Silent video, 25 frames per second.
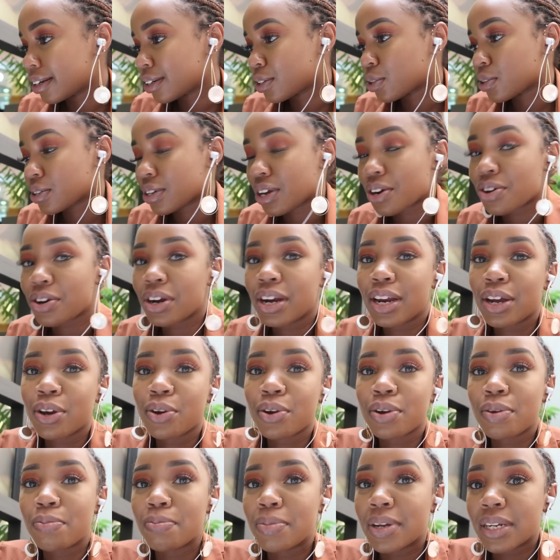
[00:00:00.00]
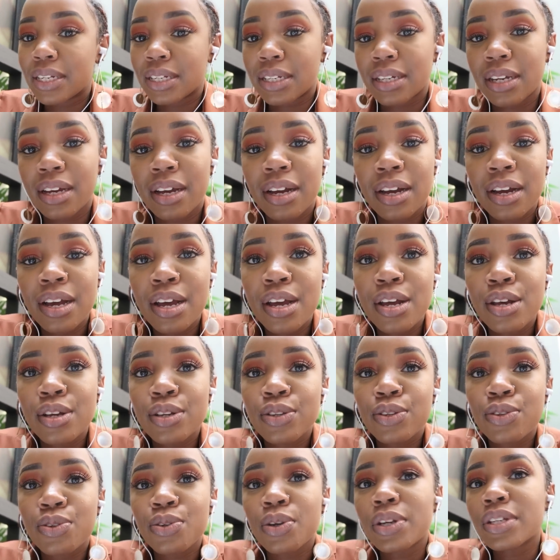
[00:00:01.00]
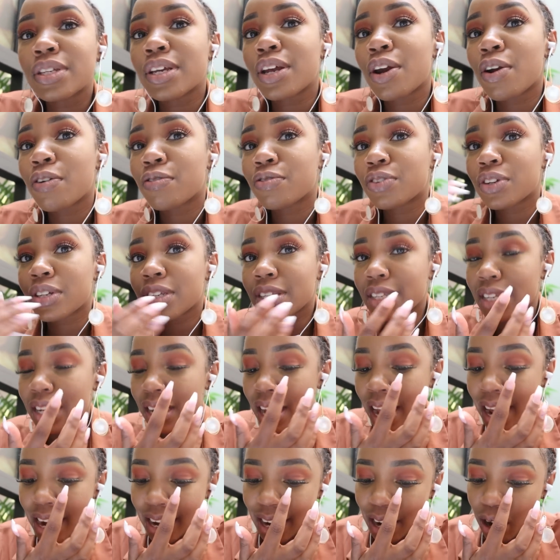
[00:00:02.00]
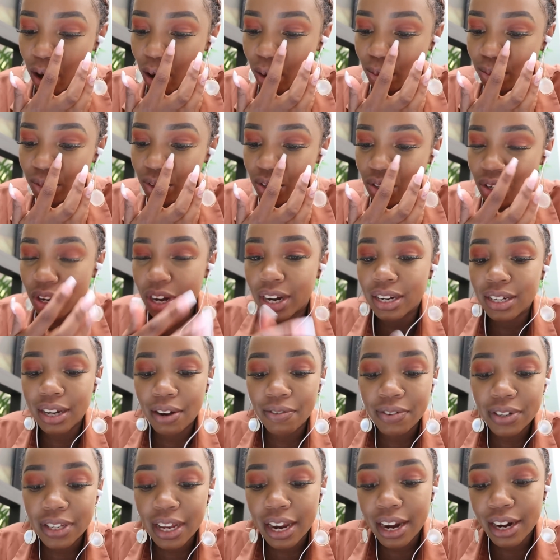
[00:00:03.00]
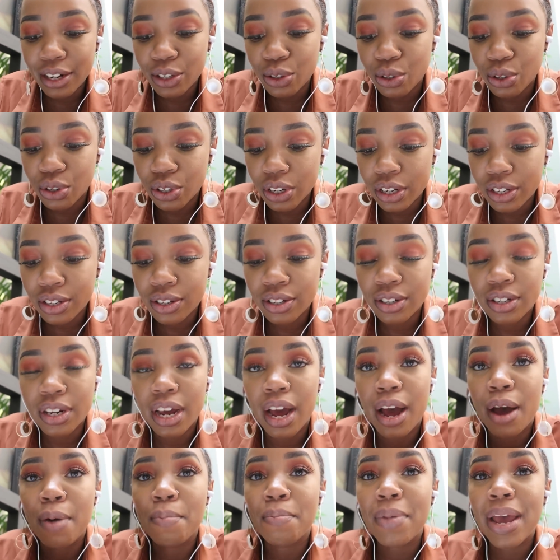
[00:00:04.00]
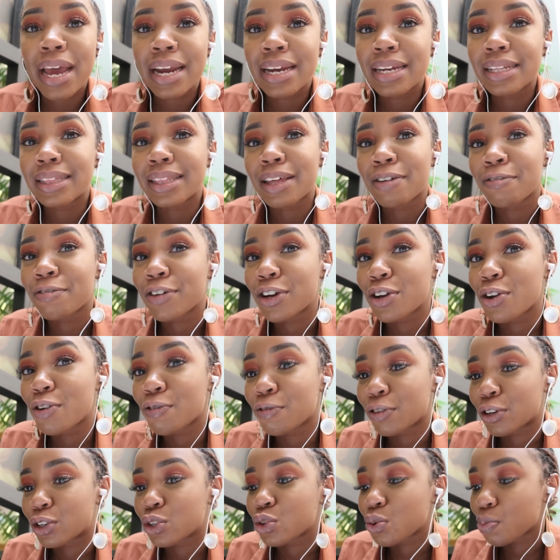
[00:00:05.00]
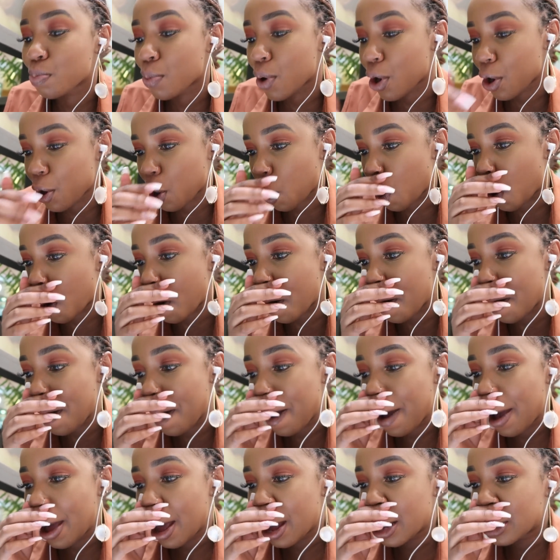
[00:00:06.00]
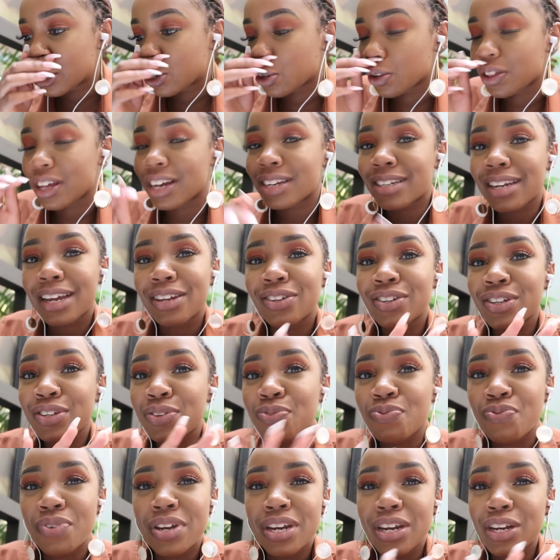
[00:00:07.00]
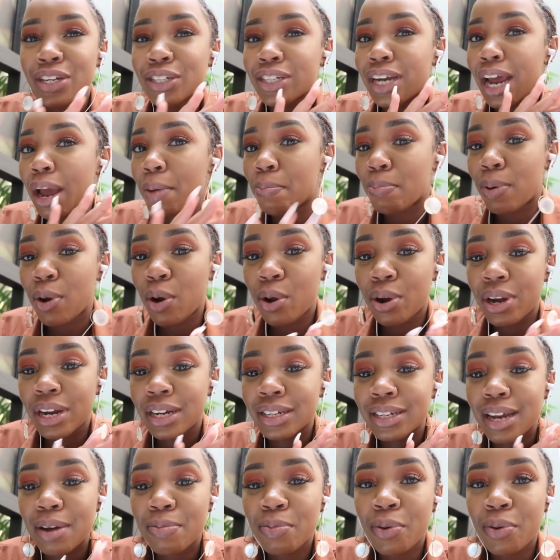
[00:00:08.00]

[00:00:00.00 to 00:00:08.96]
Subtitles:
It was a really good meeting. So instead of just heading home straight, I decided to just edit the video for tomorrow. So that I just finish, I upload it.